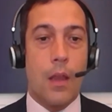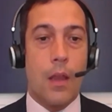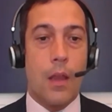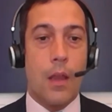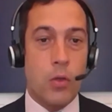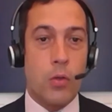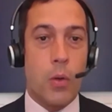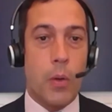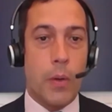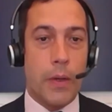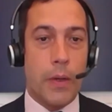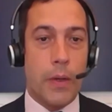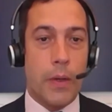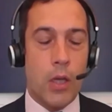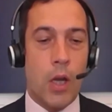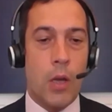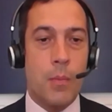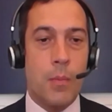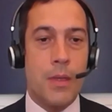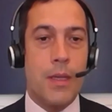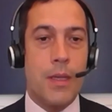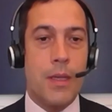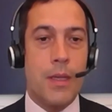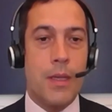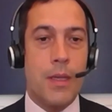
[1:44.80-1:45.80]
the euro
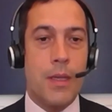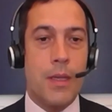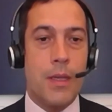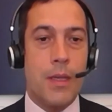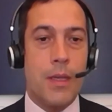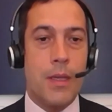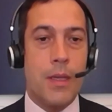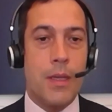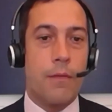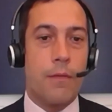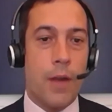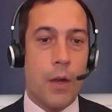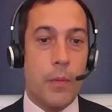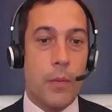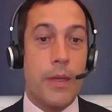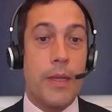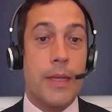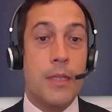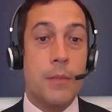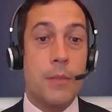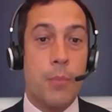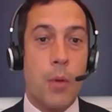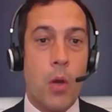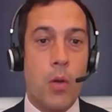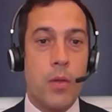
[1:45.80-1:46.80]
economy is still very
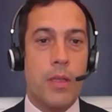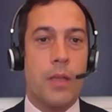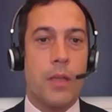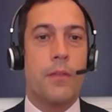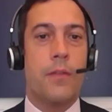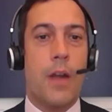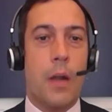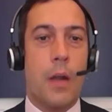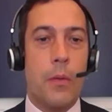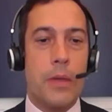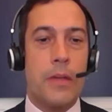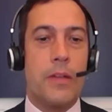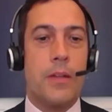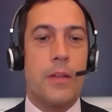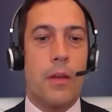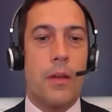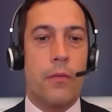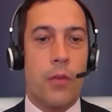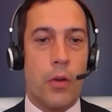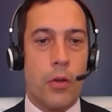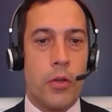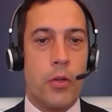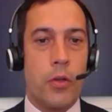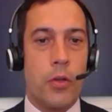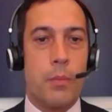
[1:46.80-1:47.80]
exposed and very
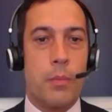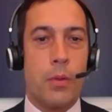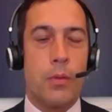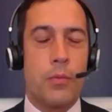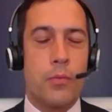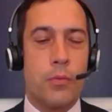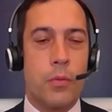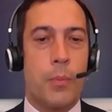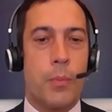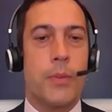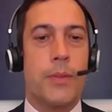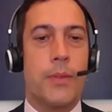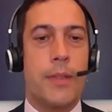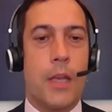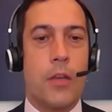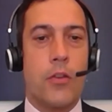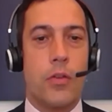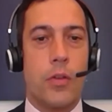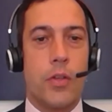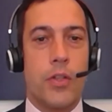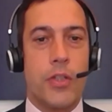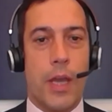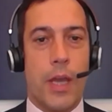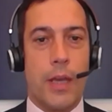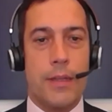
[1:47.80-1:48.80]
vulnerable to a
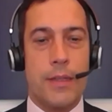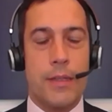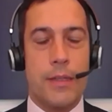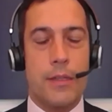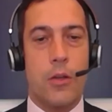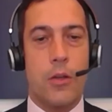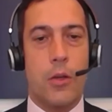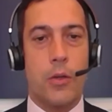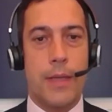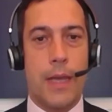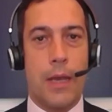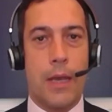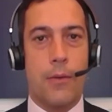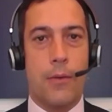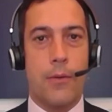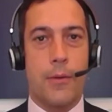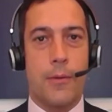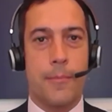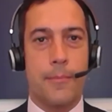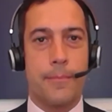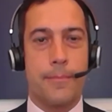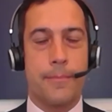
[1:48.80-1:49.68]
potential Chinese slowdown.